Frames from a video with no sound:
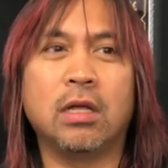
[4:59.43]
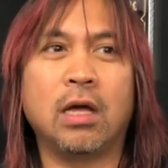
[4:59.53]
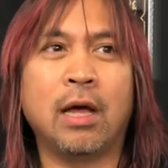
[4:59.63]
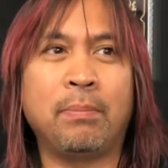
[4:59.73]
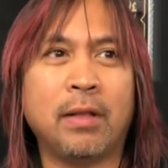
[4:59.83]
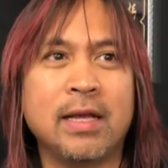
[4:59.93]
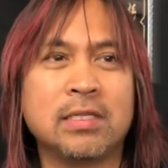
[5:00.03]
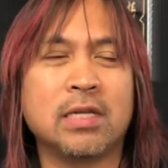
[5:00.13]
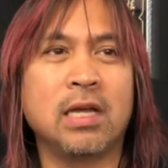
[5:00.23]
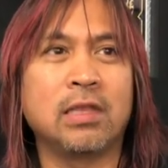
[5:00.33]
a place
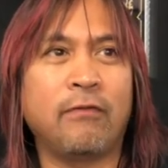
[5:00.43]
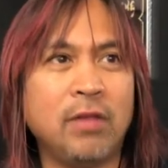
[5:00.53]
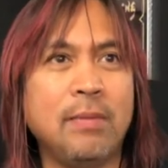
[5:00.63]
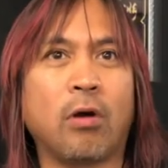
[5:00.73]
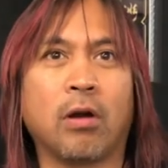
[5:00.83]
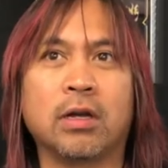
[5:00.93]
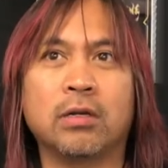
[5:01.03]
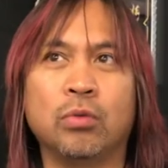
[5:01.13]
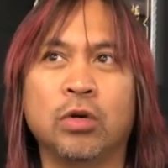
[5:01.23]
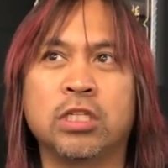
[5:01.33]
in the flea market,
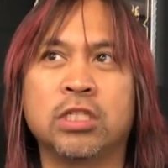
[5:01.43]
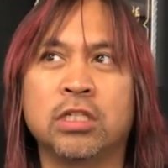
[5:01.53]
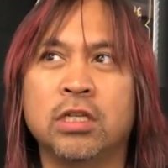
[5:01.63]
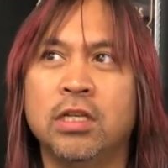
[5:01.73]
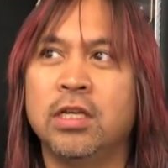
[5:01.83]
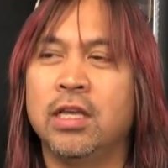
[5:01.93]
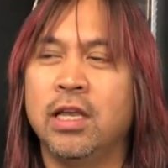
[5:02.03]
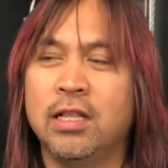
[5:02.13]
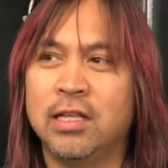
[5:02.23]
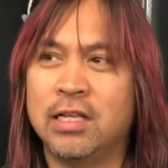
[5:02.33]
which
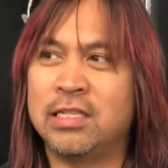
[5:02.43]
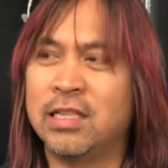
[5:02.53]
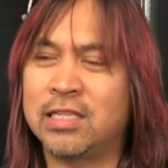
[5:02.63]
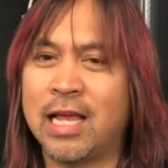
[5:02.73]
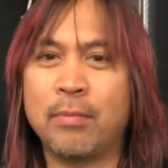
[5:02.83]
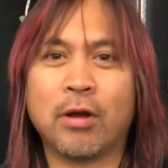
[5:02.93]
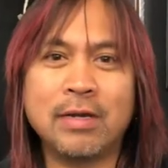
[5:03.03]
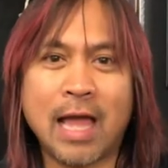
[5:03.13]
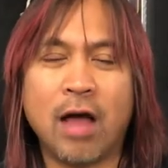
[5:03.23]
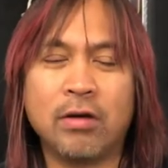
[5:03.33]
it's in the same area
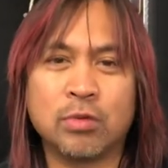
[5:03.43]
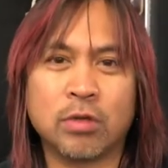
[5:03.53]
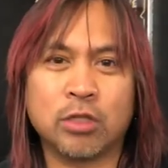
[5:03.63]
now, is where the